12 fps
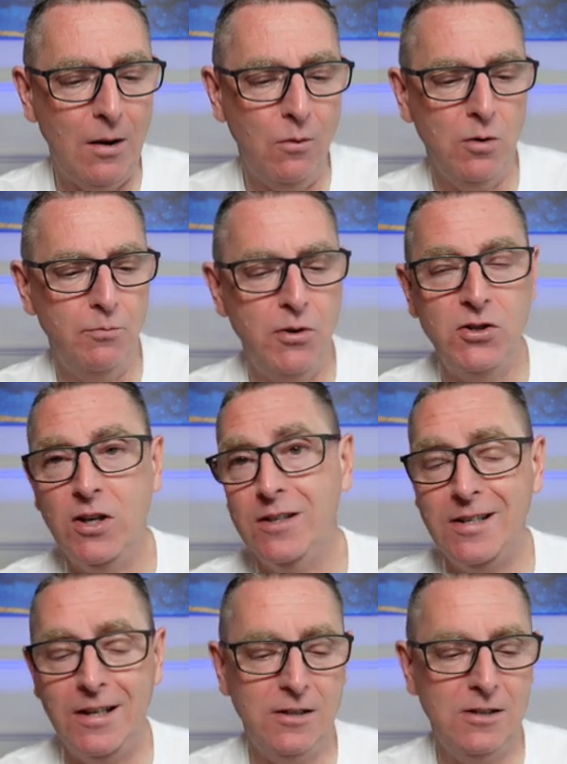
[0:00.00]
I would appreciate it.
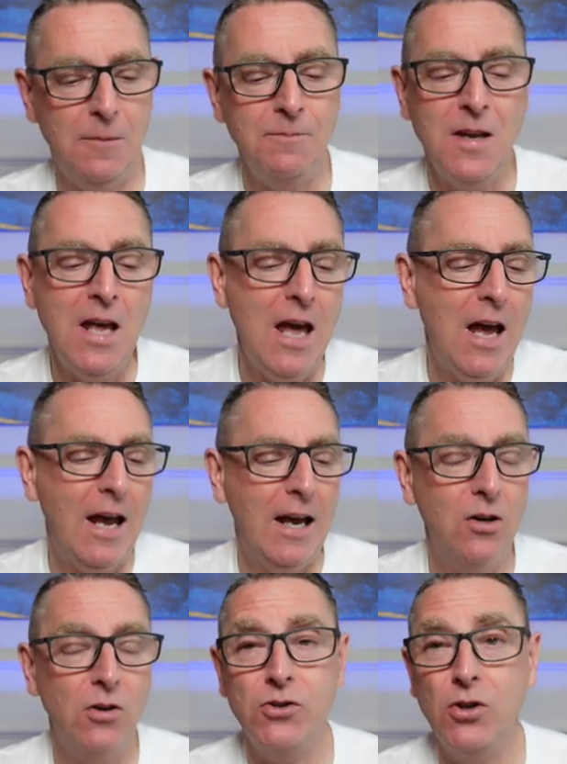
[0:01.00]
Send a tip.
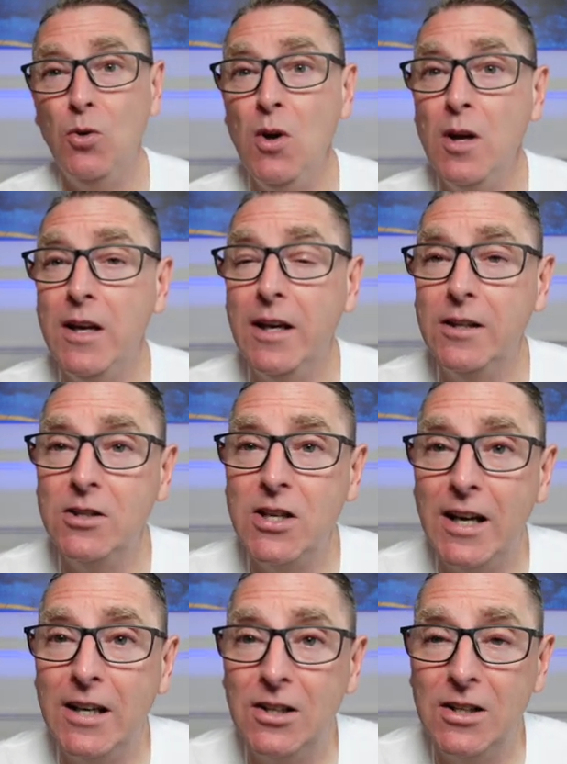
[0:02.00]
And also get the
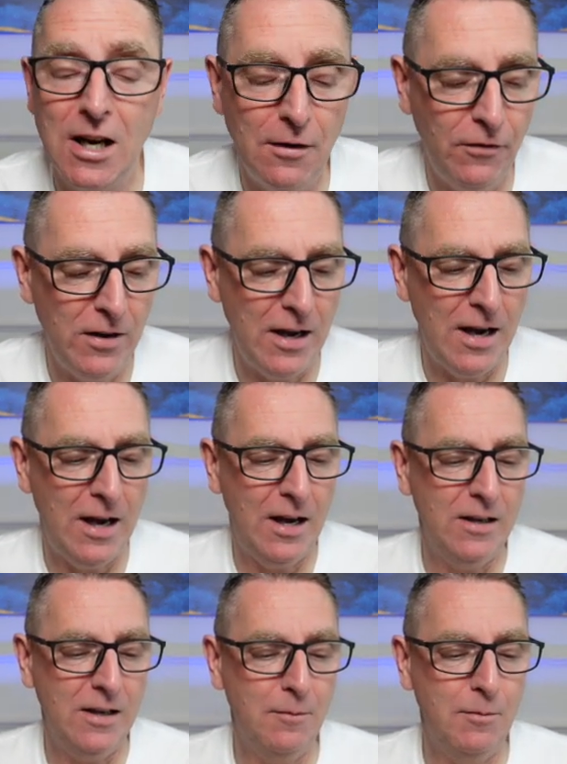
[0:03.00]
channel a coffee
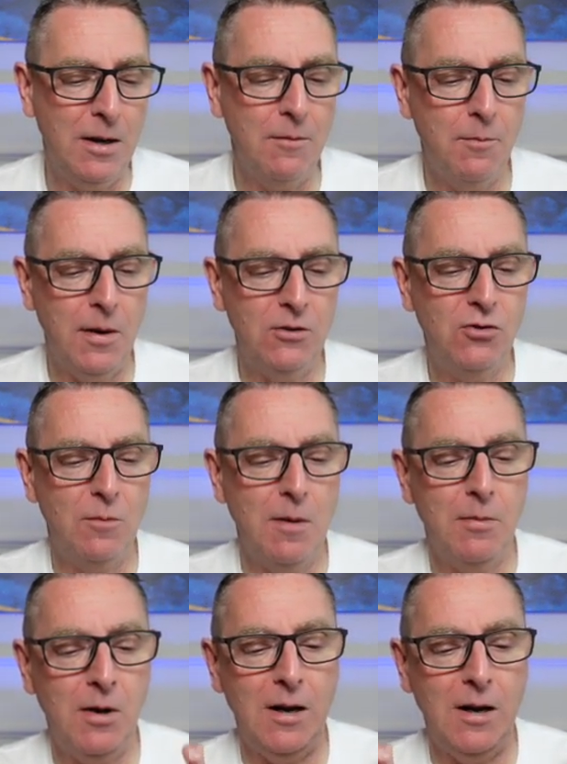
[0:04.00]
and become a Patreon member.